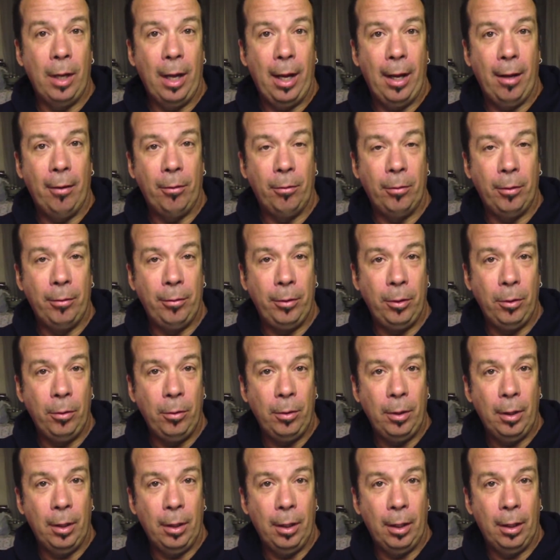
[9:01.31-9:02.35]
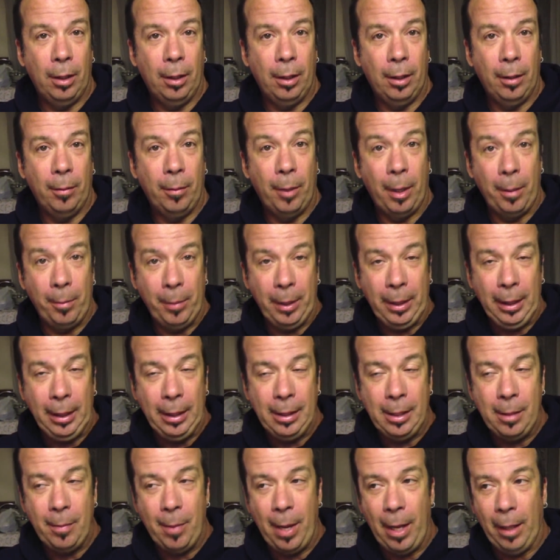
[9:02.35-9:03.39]
have reviewed by me,
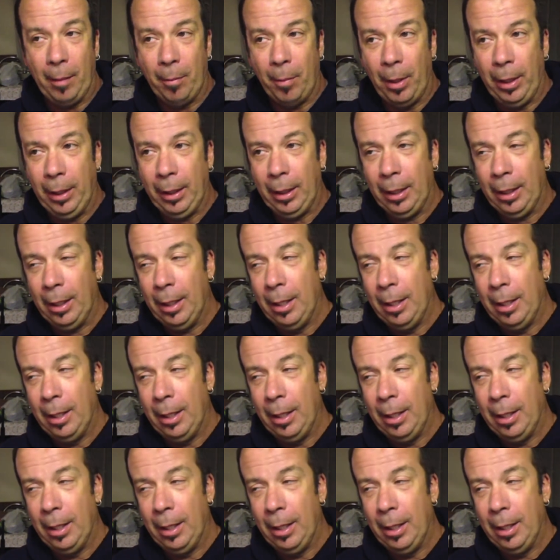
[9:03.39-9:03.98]
Easy Mac Mike,